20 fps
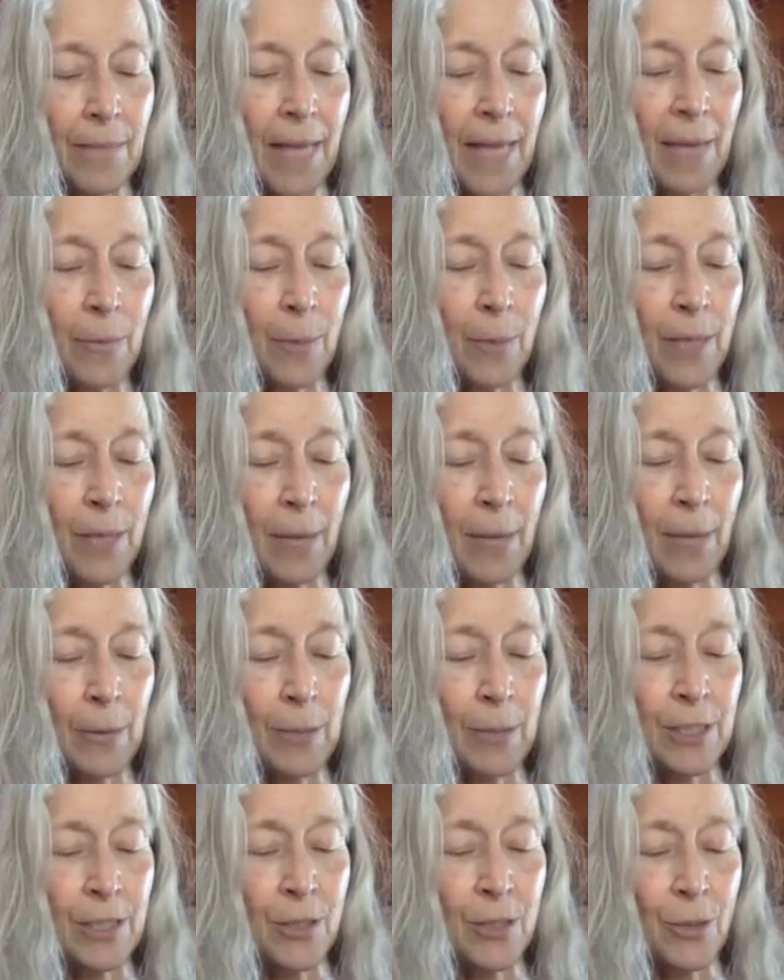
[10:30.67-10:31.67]
and
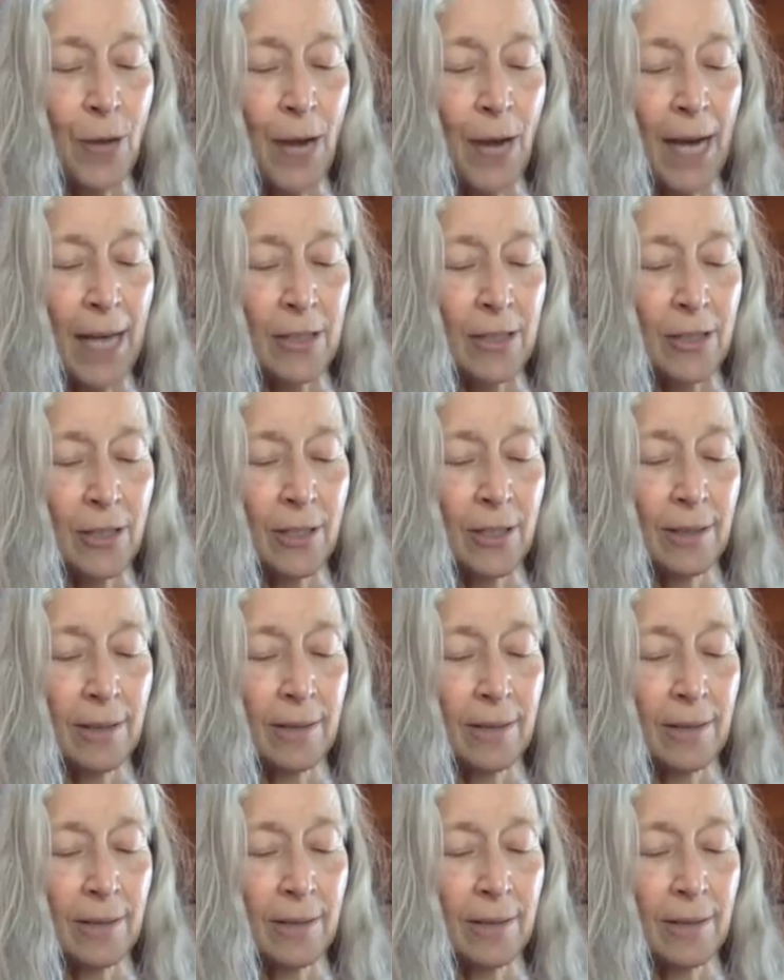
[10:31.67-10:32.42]
without distraction.